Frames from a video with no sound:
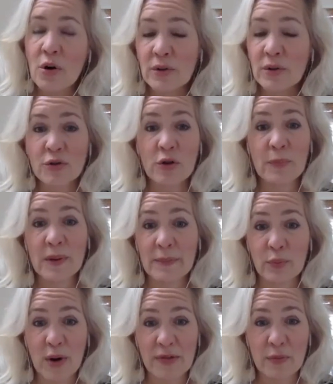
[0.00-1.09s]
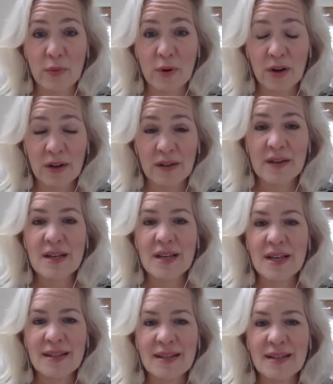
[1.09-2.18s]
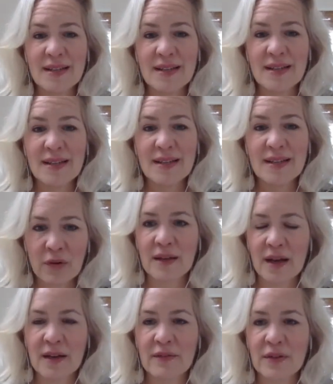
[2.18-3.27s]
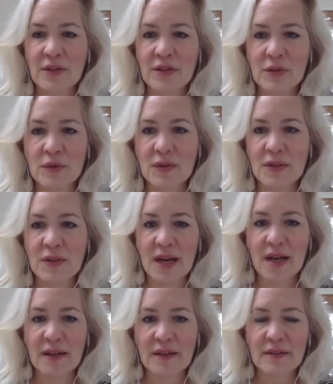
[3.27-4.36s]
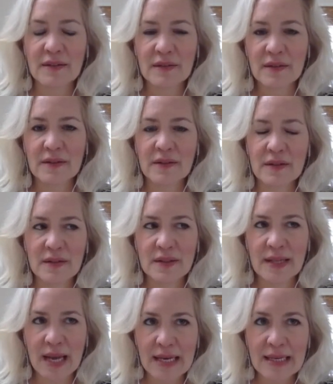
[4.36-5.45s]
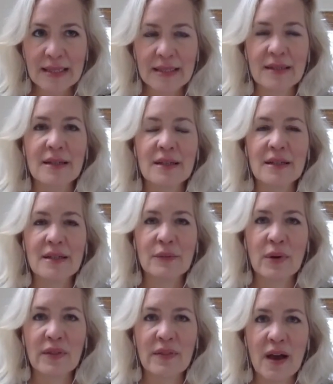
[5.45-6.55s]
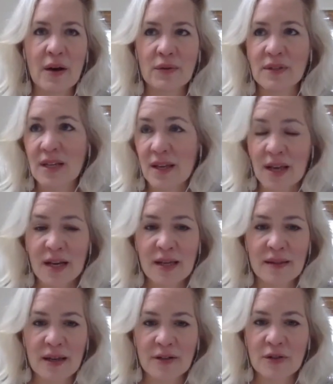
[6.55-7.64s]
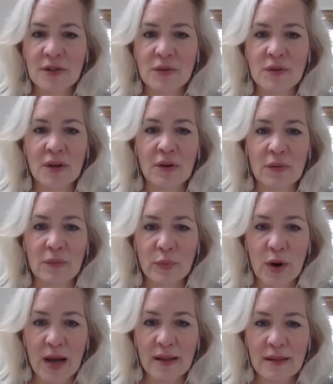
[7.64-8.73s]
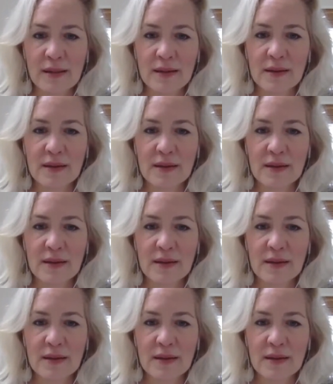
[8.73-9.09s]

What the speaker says: holotropic breath work is another way to kind of induce that state without taking anything, just using your own breath.